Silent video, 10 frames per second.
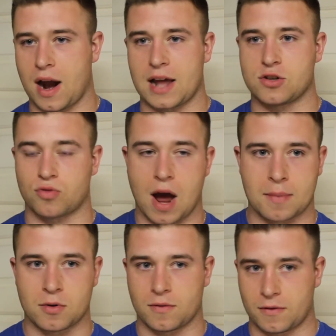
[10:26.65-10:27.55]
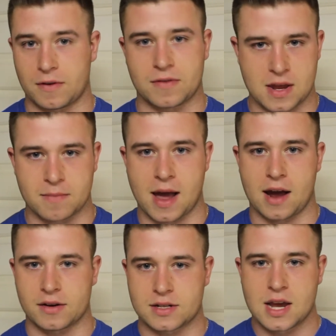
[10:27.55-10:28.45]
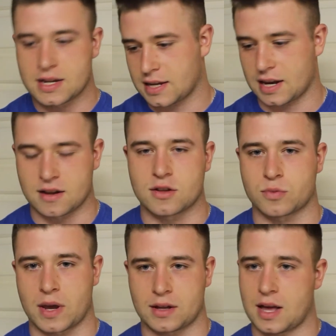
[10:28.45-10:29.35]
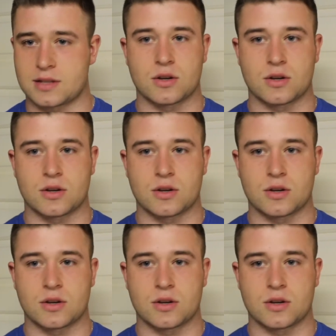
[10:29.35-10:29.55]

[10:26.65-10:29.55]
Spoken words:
and I dropped over 15 pounds to get into this weight class.